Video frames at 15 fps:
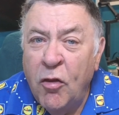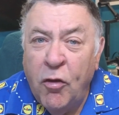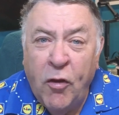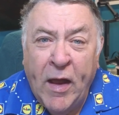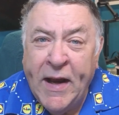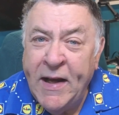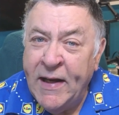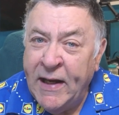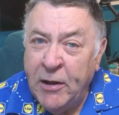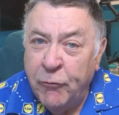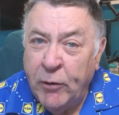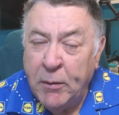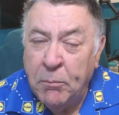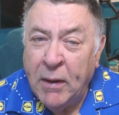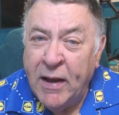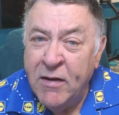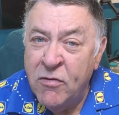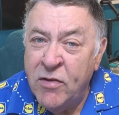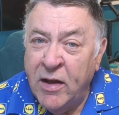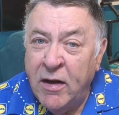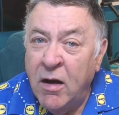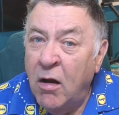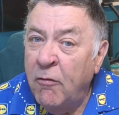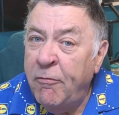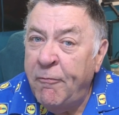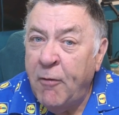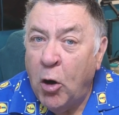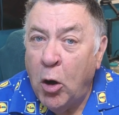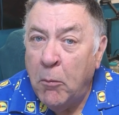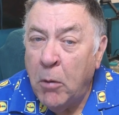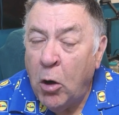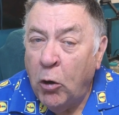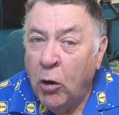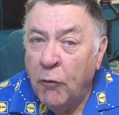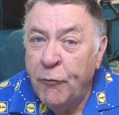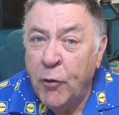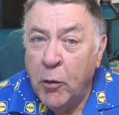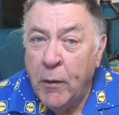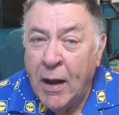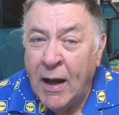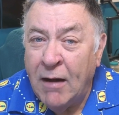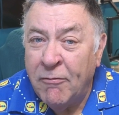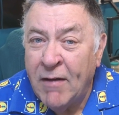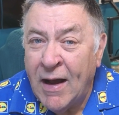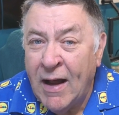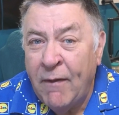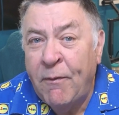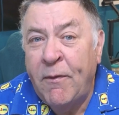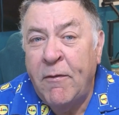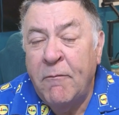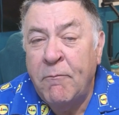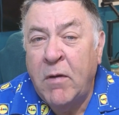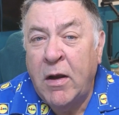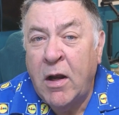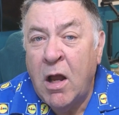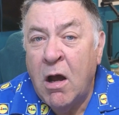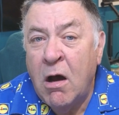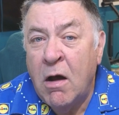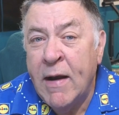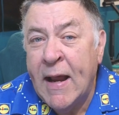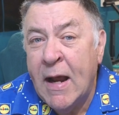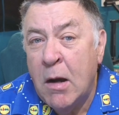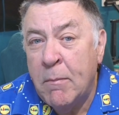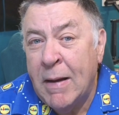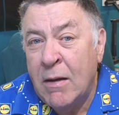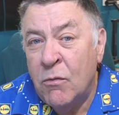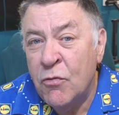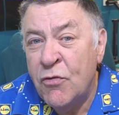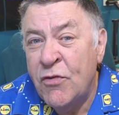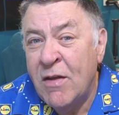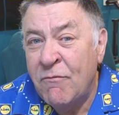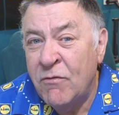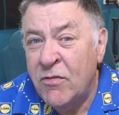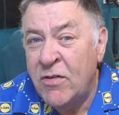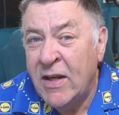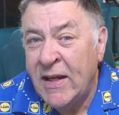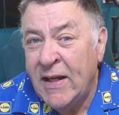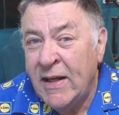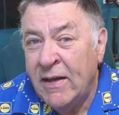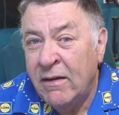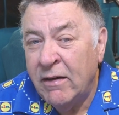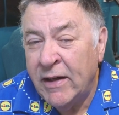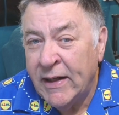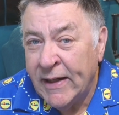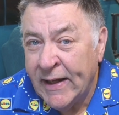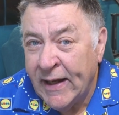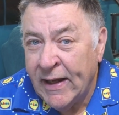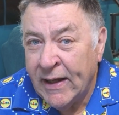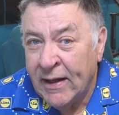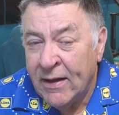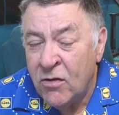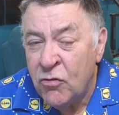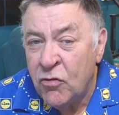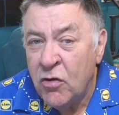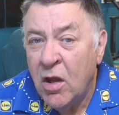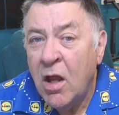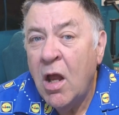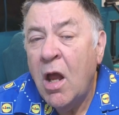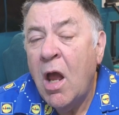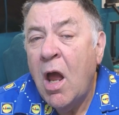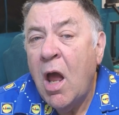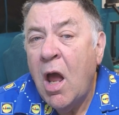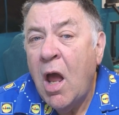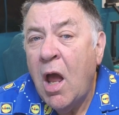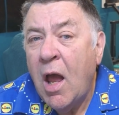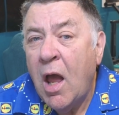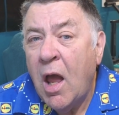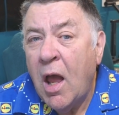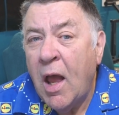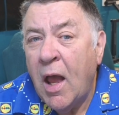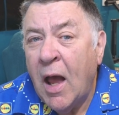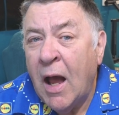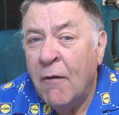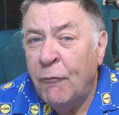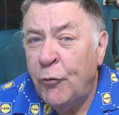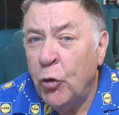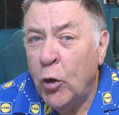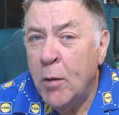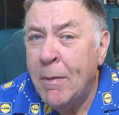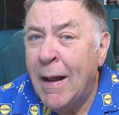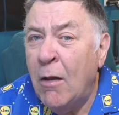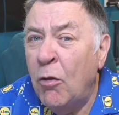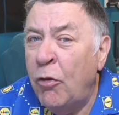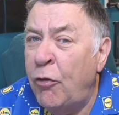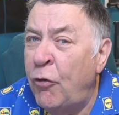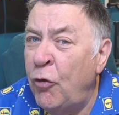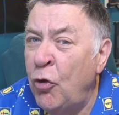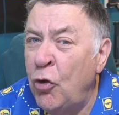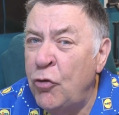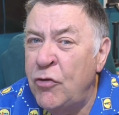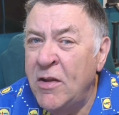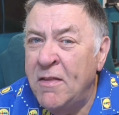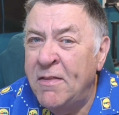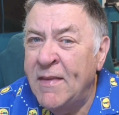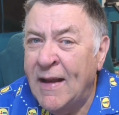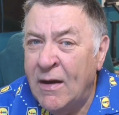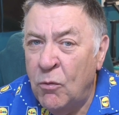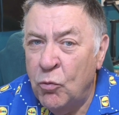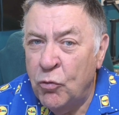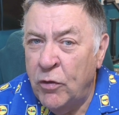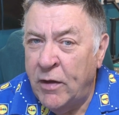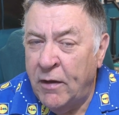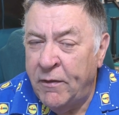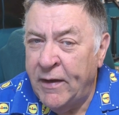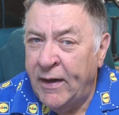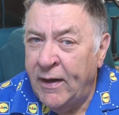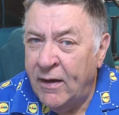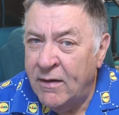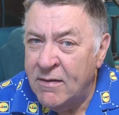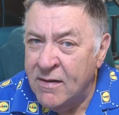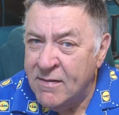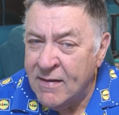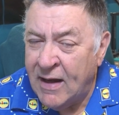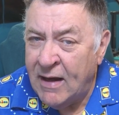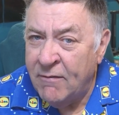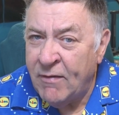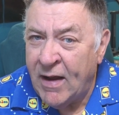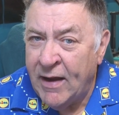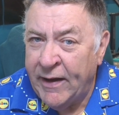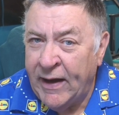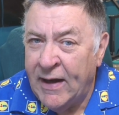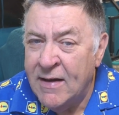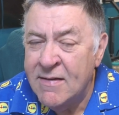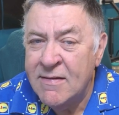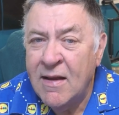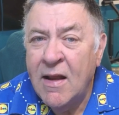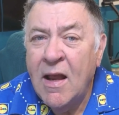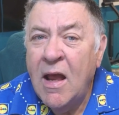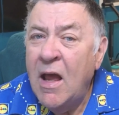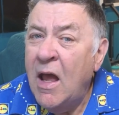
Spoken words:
They need replacing far more often. I've had the car now about 17 years. I've done about 30,000, I think, since I've had it.